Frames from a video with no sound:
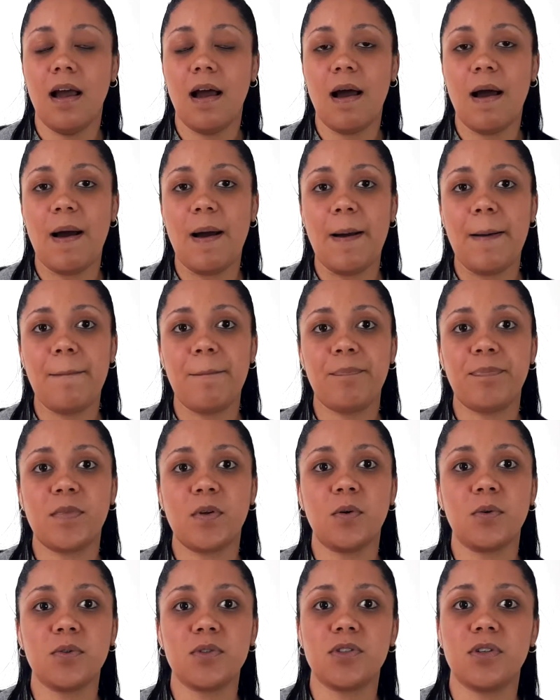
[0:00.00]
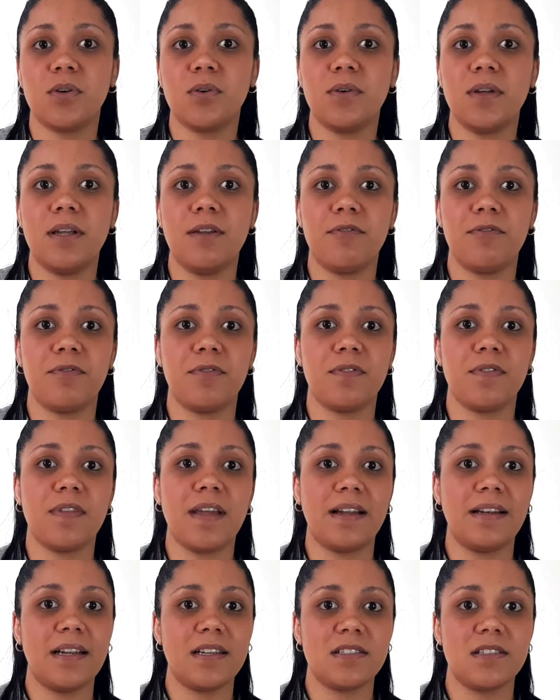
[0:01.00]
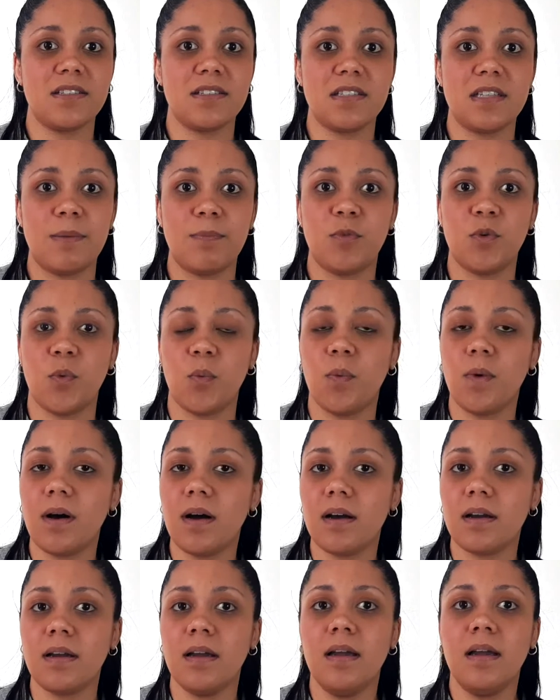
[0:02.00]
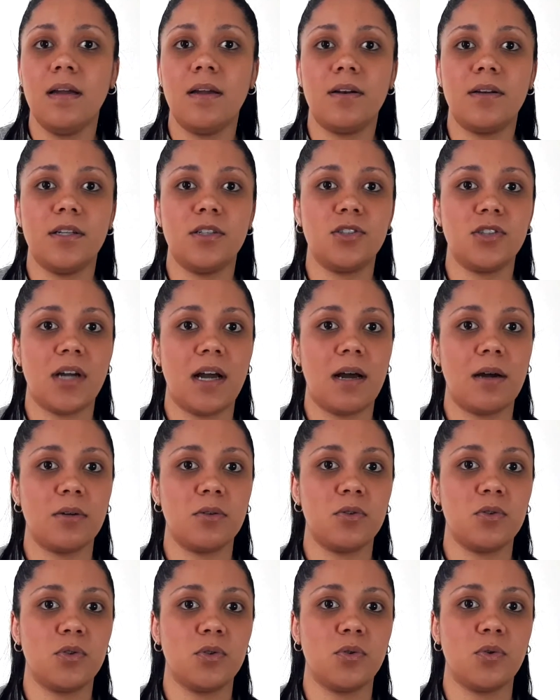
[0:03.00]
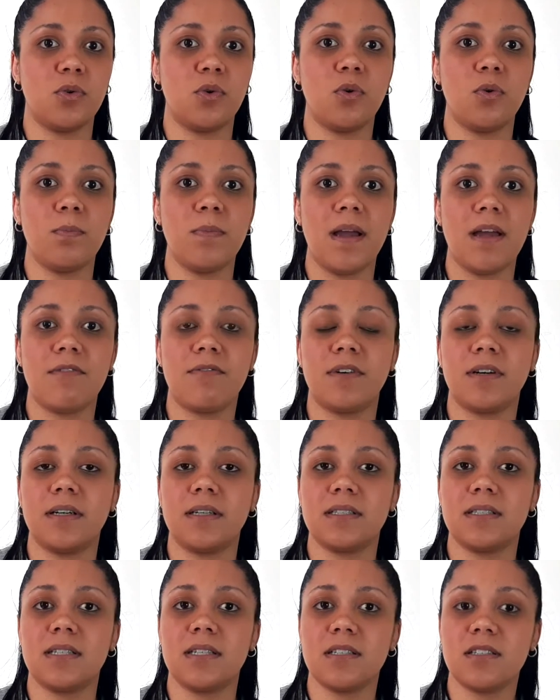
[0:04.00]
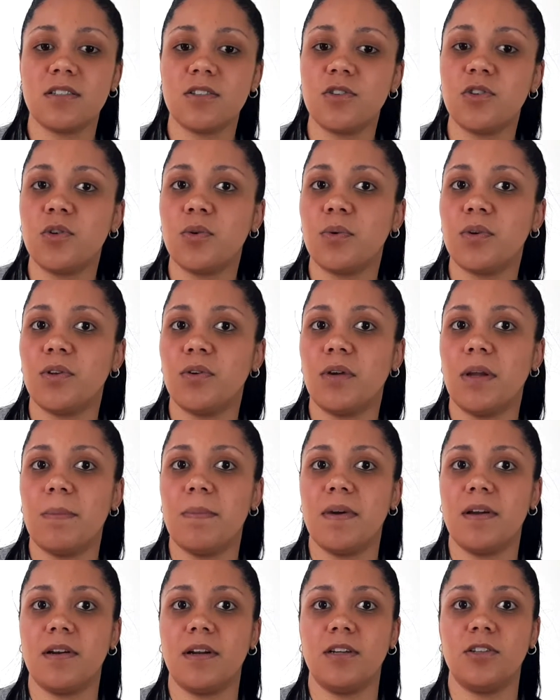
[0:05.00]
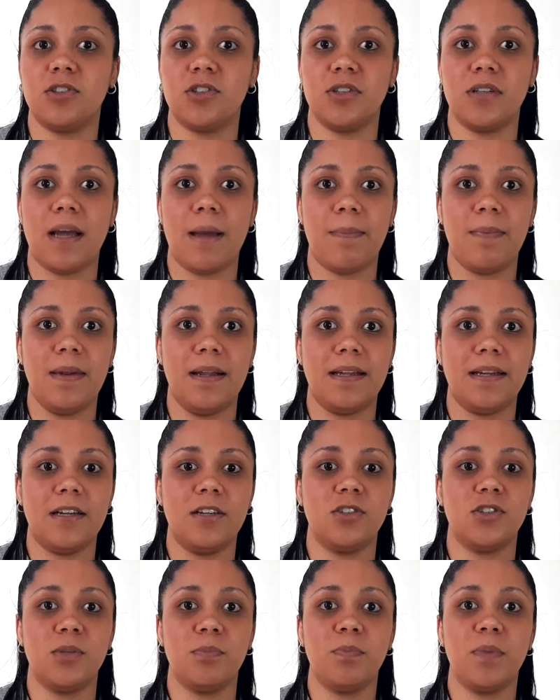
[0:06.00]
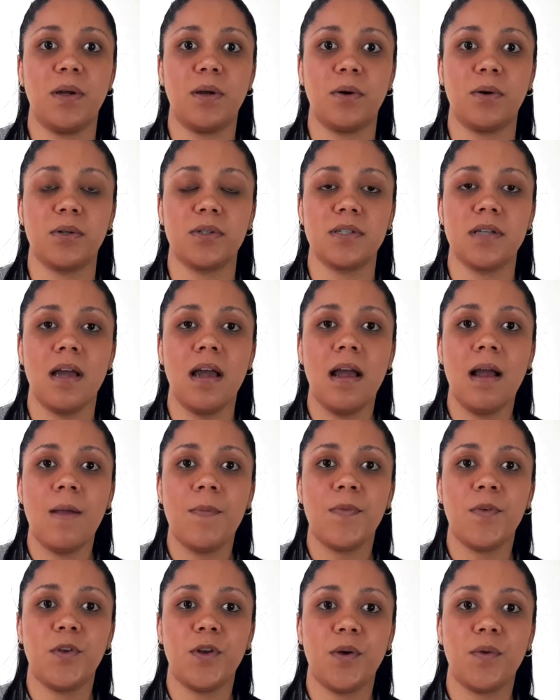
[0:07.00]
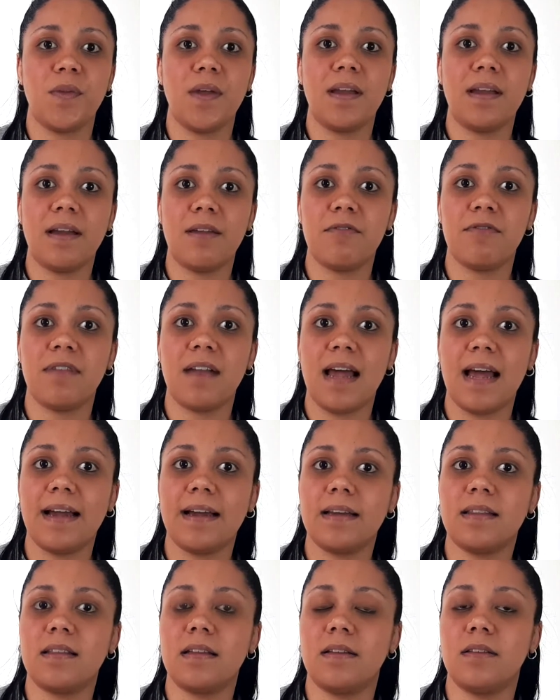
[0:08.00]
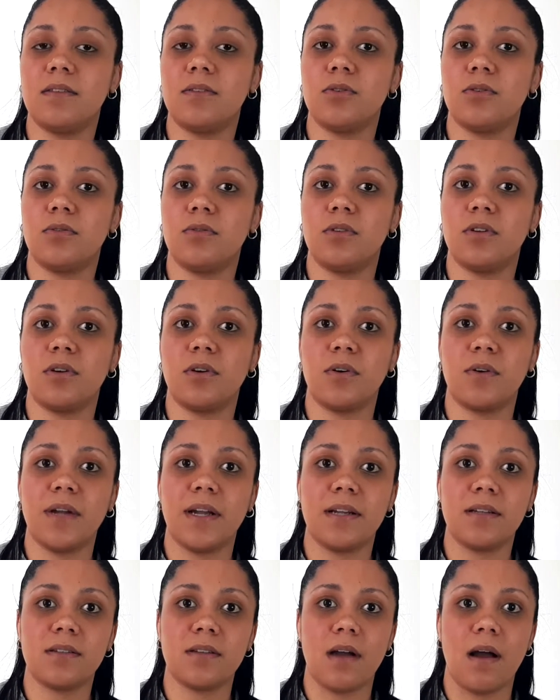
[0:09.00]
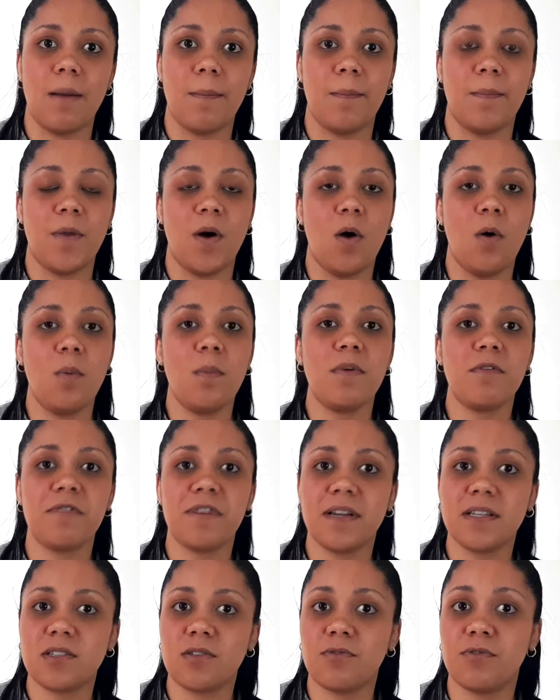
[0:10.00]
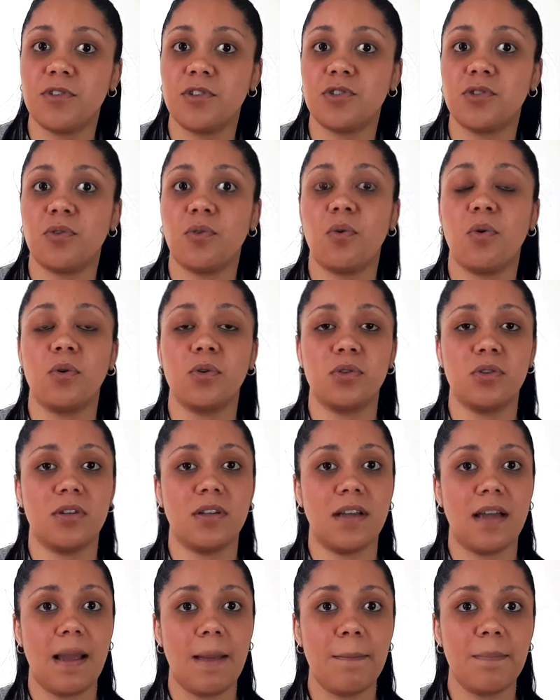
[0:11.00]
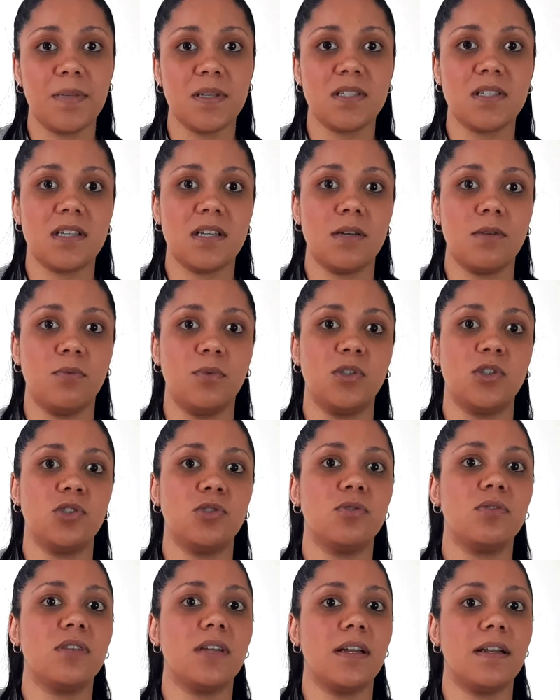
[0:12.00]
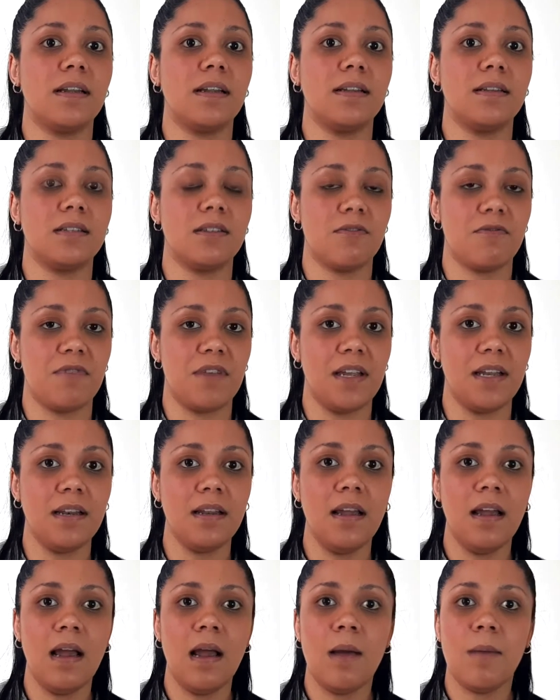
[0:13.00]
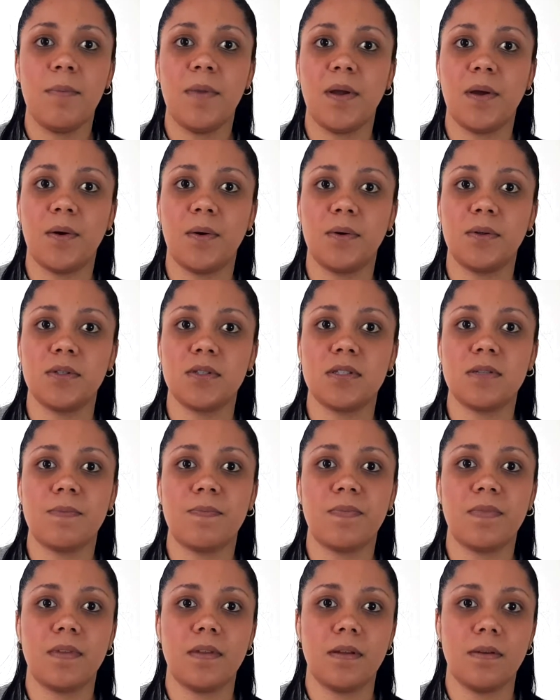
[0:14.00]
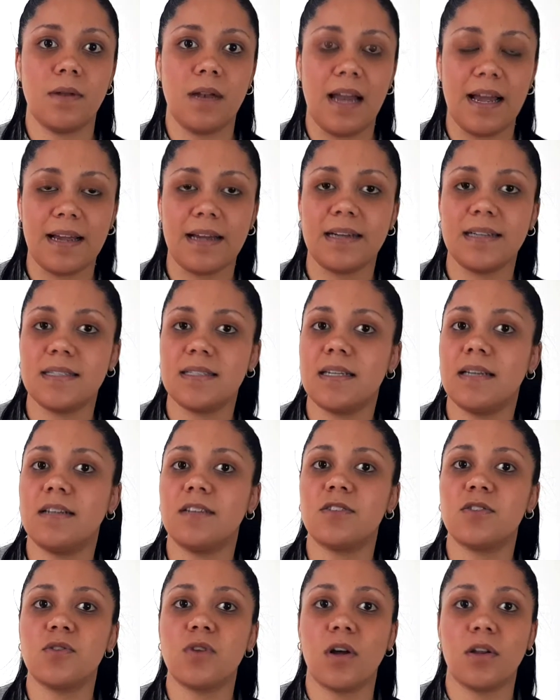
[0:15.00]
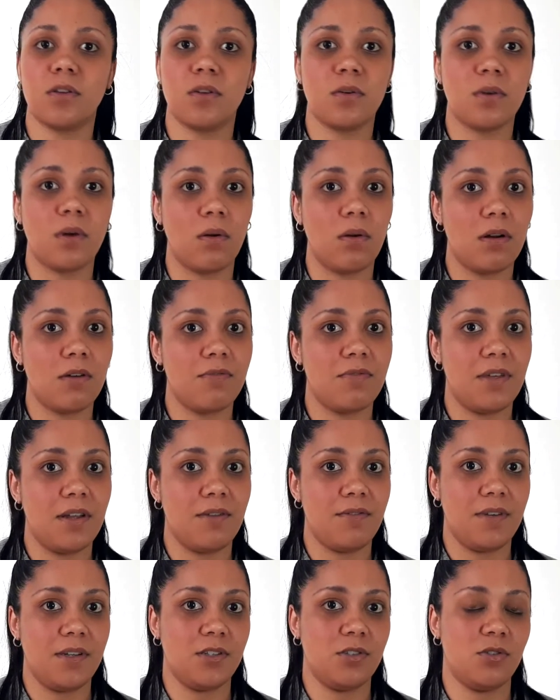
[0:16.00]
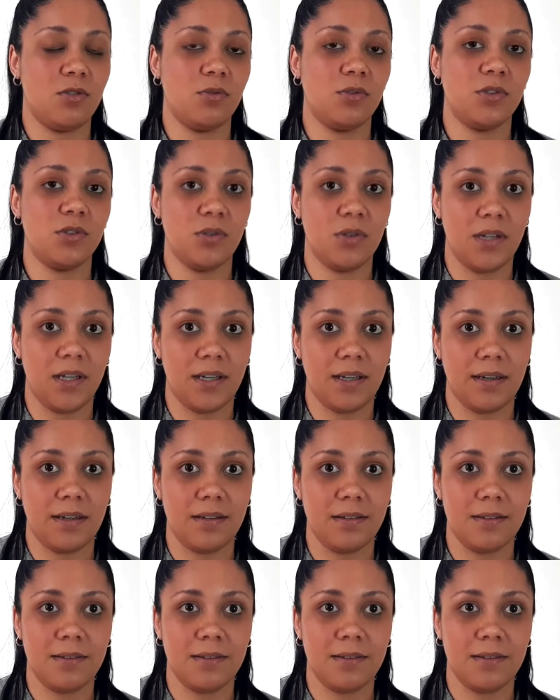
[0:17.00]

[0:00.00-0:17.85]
Also, if that doesn't seem to work, reach out to whomever assisted you with your immigration application, because they can flag it then to the correct Home Affairs official or to the embassy, which should then intervene, because, like I said, it's not the role of VFS to adjudicate.